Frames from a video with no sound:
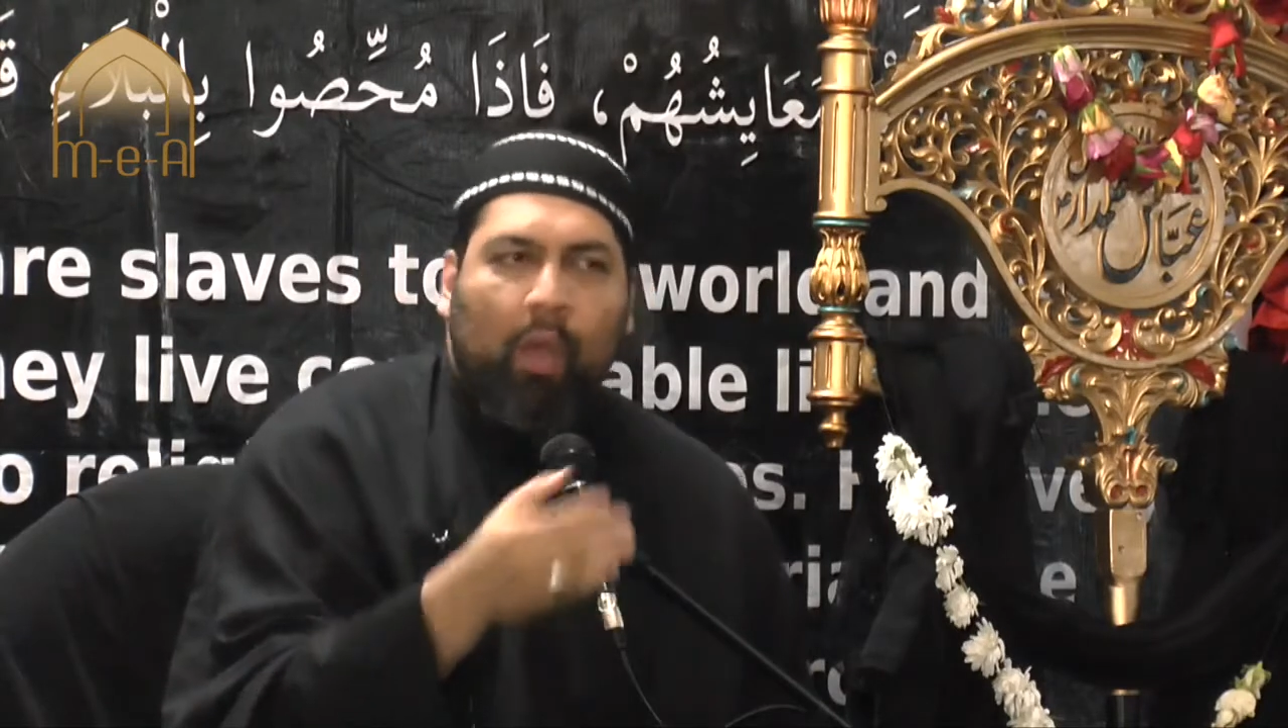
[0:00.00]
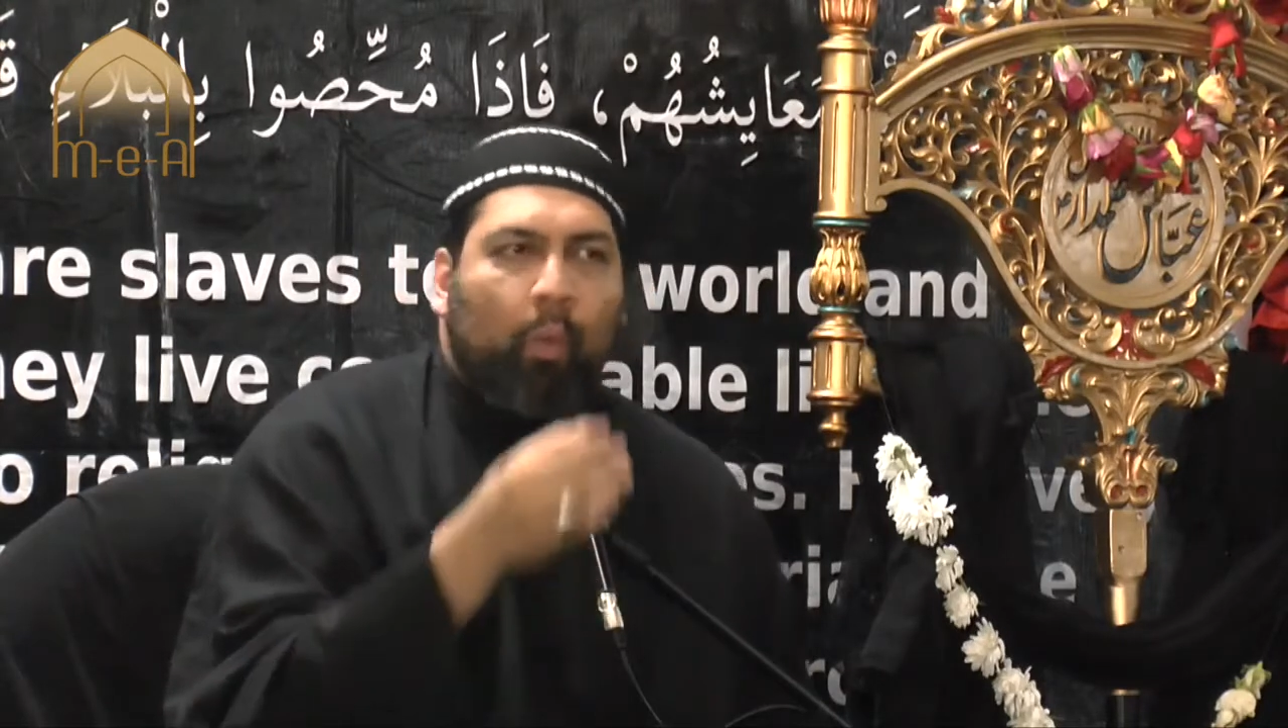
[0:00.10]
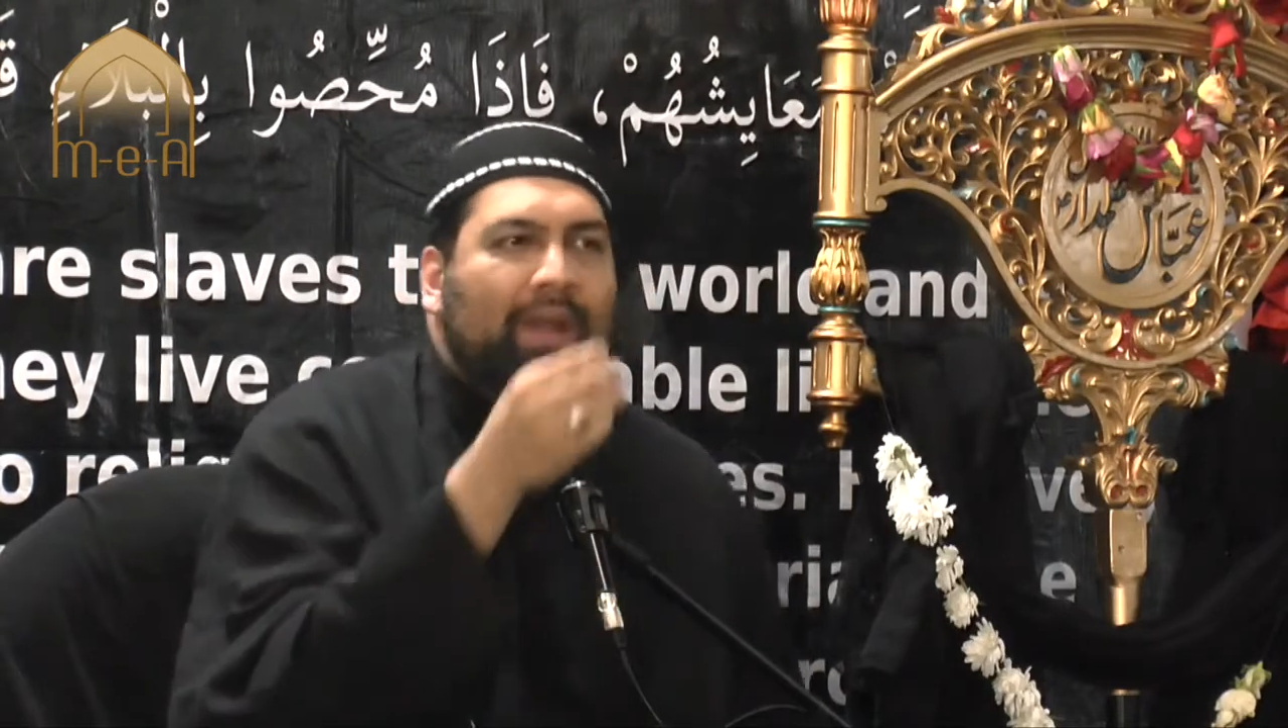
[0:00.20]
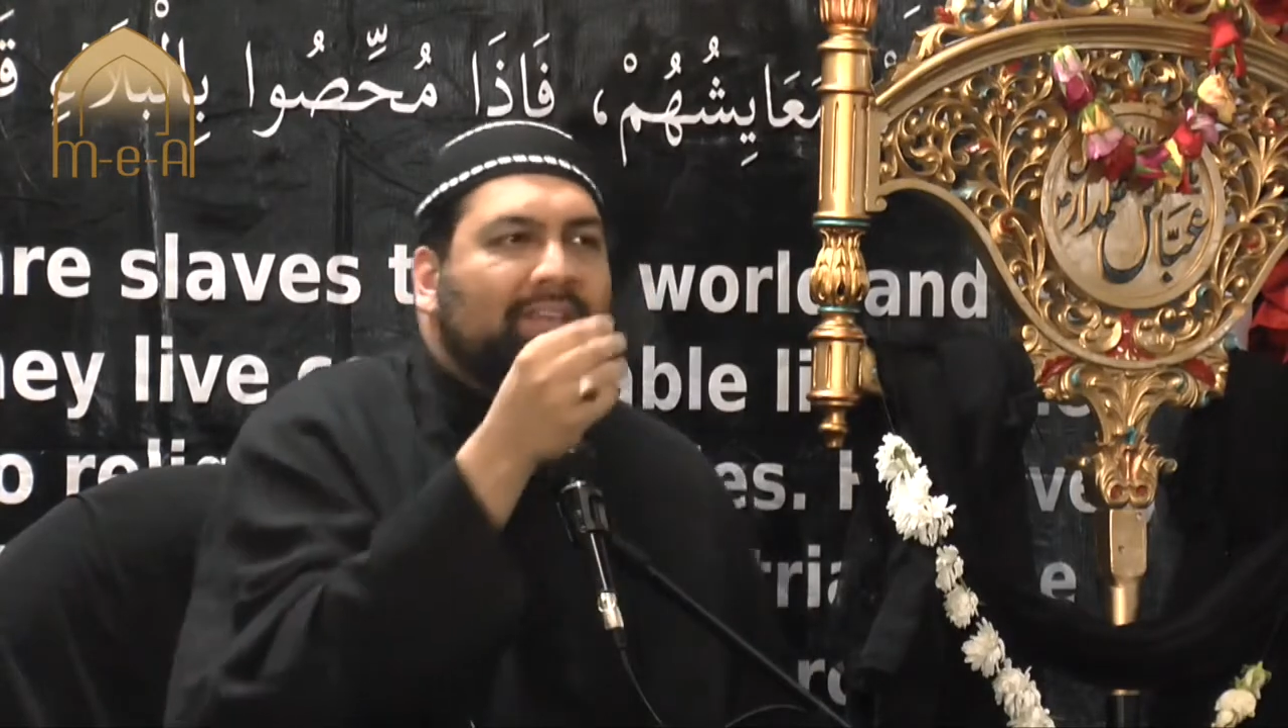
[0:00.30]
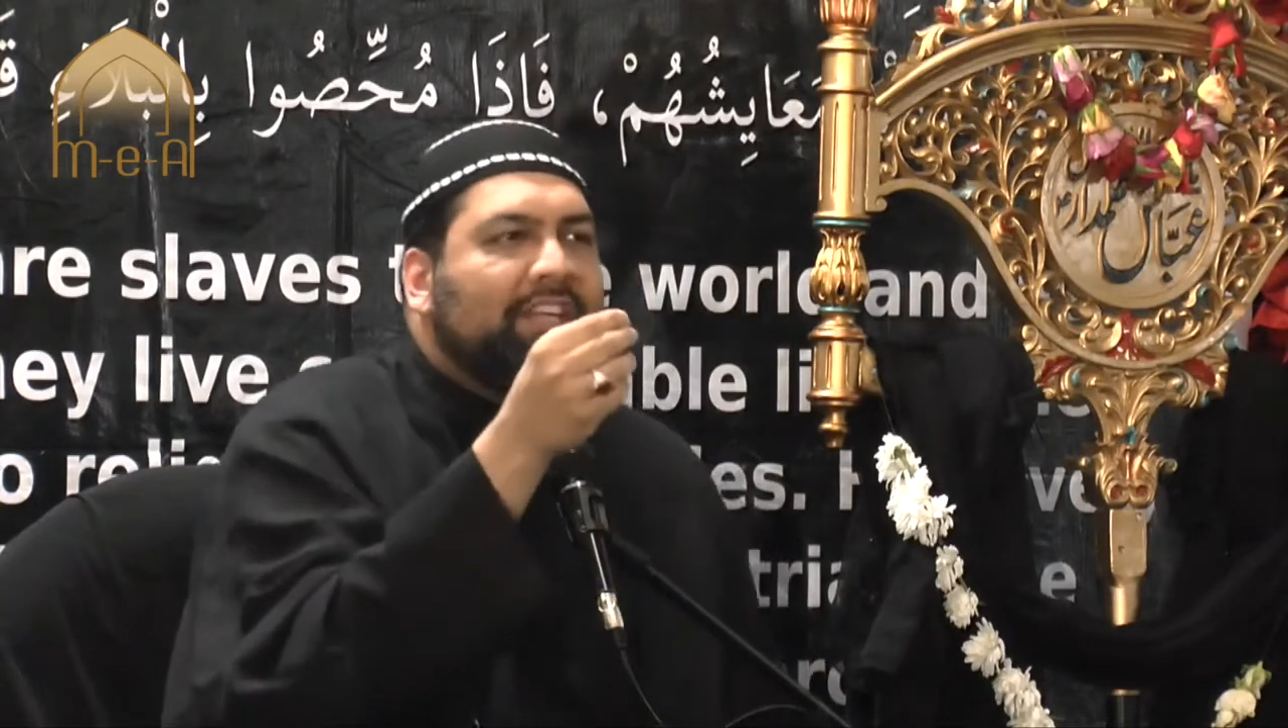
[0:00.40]

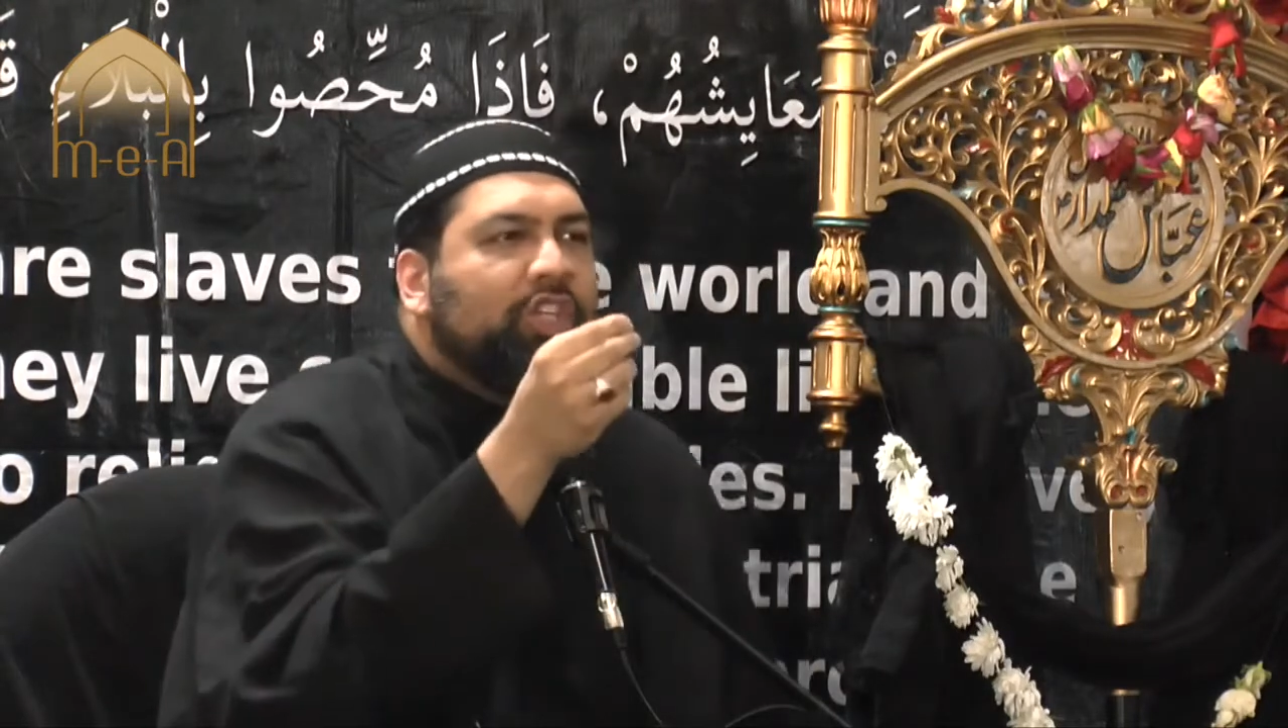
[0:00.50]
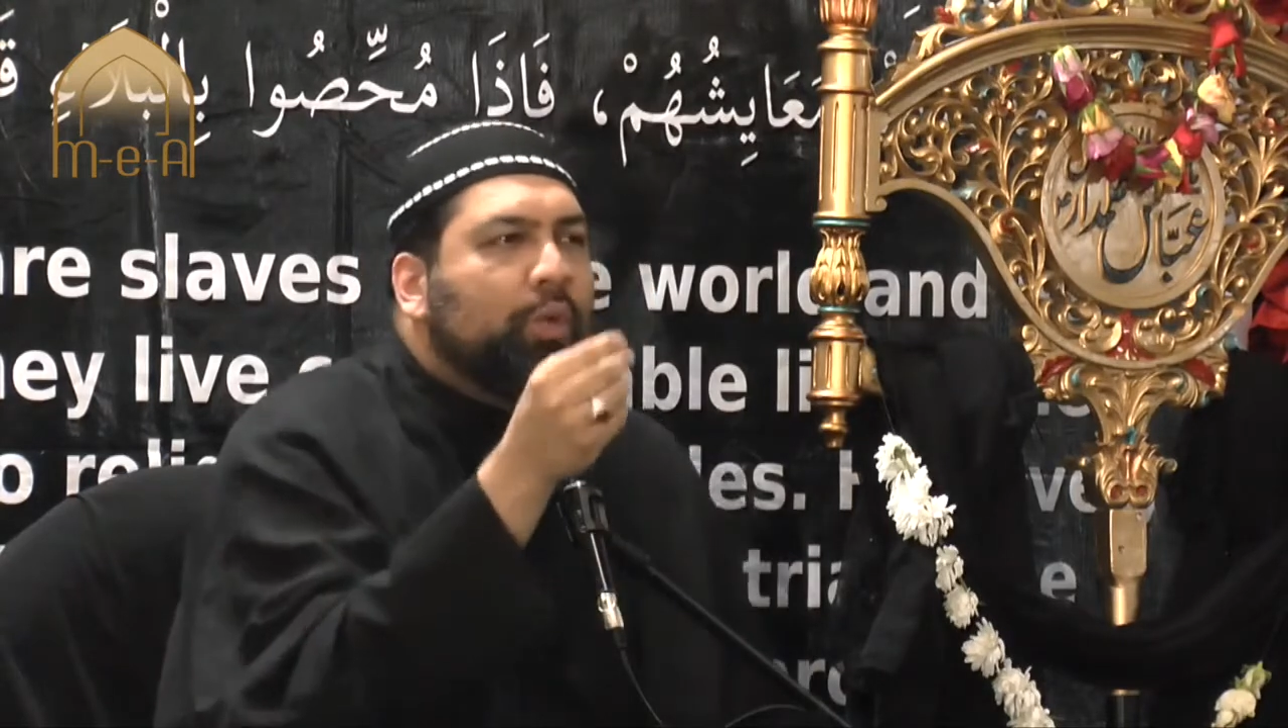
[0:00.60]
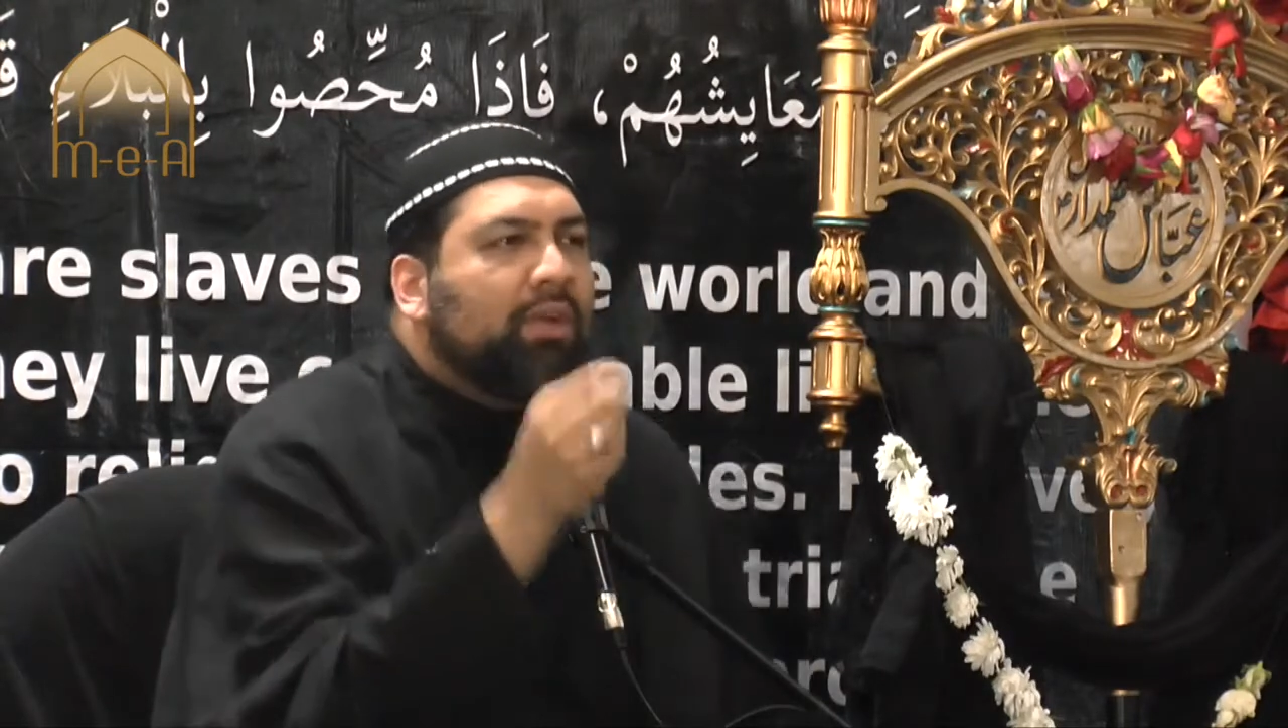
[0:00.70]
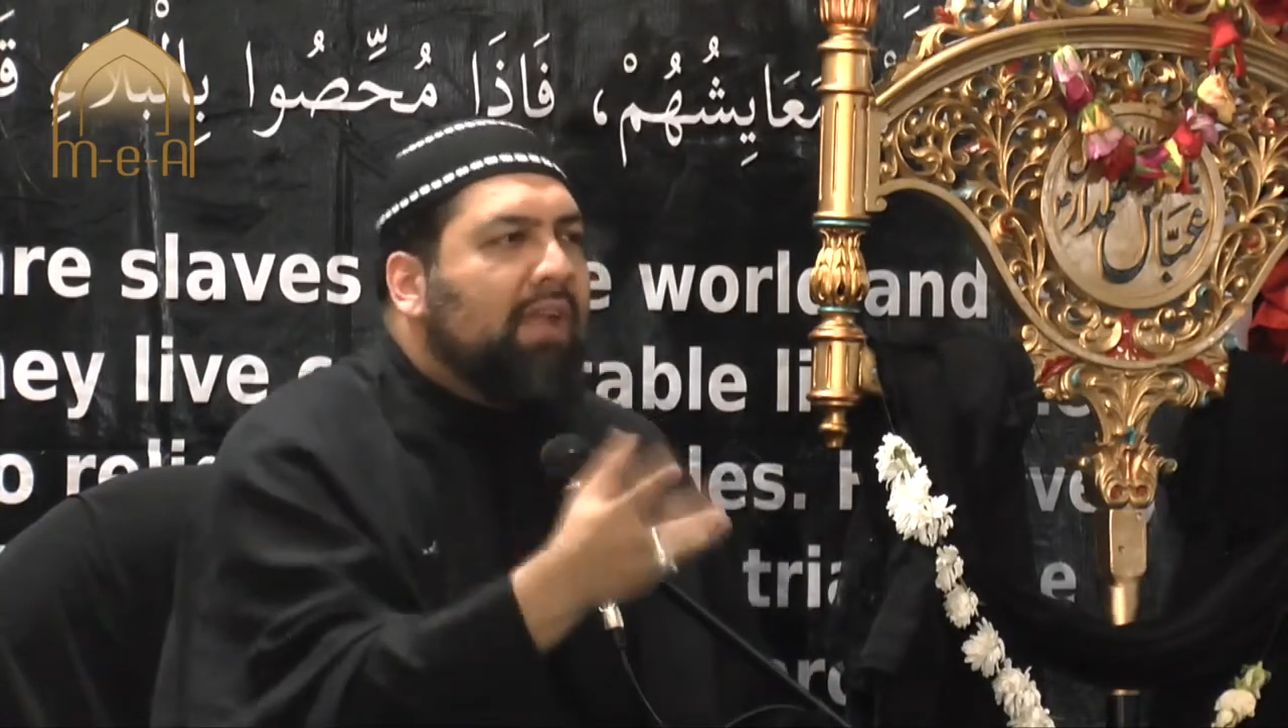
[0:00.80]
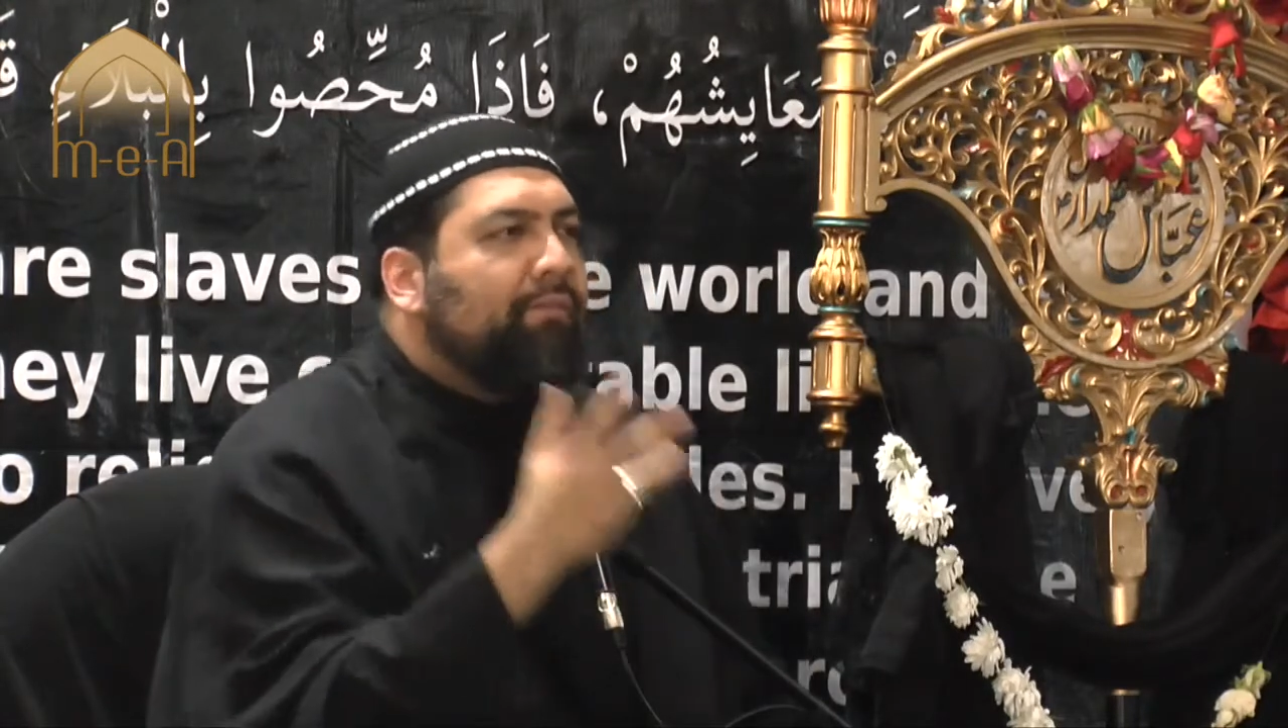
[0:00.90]
what did
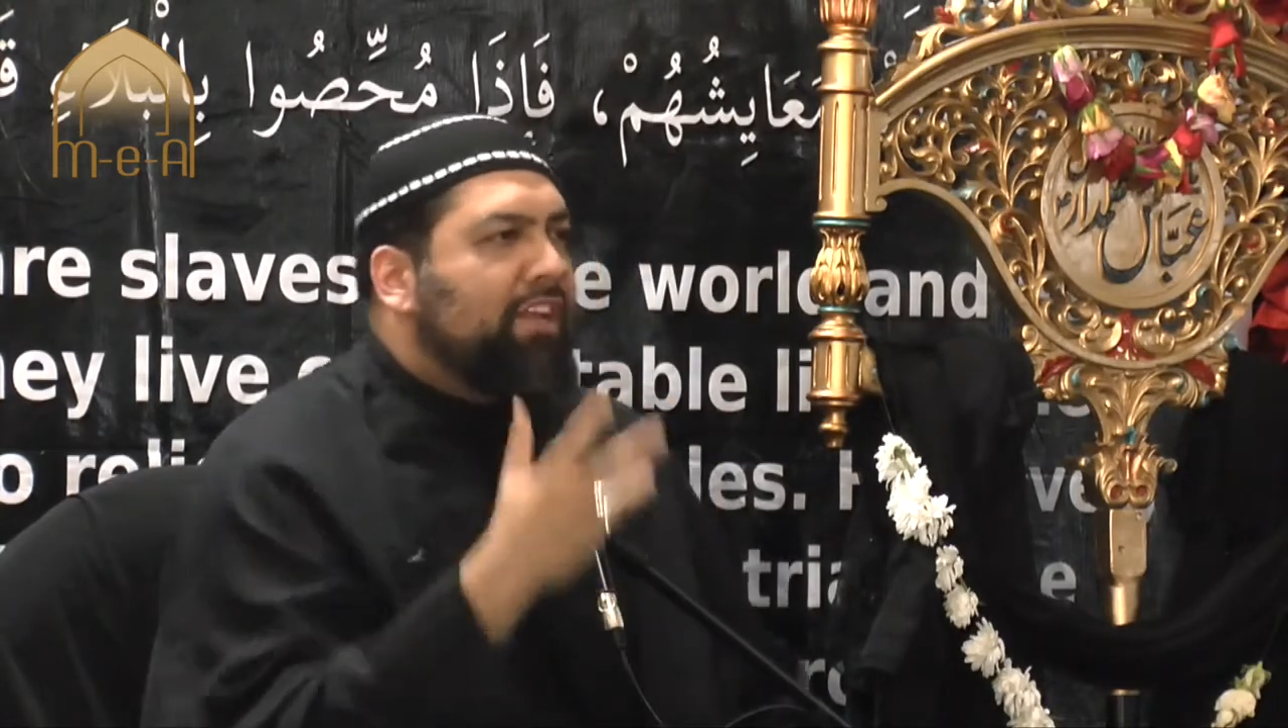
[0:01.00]
you give